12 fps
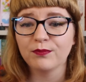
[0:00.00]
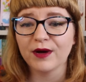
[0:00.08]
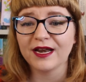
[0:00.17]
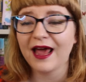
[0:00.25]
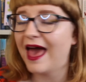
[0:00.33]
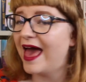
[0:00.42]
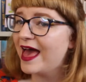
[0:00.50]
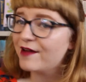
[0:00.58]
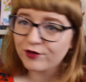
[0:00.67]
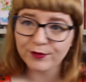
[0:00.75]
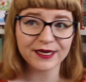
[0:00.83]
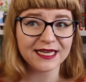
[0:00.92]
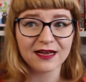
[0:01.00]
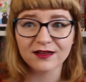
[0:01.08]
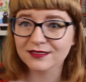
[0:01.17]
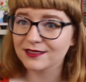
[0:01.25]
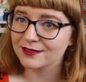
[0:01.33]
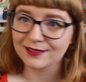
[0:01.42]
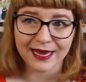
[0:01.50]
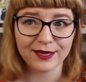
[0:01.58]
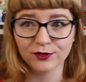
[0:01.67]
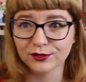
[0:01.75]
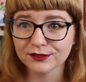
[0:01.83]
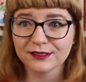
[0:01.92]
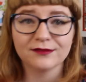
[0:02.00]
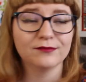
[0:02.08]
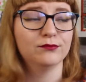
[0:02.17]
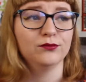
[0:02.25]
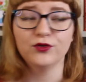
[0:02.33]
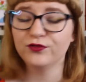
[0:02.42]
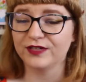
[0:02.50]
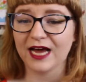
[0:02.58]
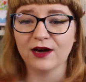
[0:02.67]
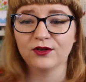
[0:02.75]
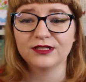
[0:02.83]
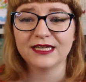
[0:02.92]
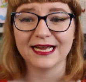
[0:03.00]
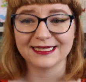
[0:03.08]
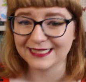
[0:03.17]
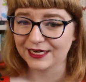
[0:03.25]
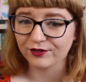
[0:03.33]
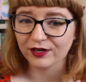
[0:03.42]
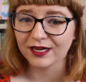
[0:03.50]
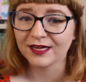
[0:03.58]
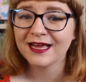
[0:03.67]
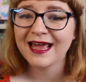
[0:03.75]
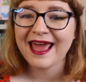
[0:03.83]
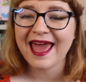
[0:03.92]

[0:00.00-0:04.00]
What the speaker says: but everybody else cycled, moved out, etc.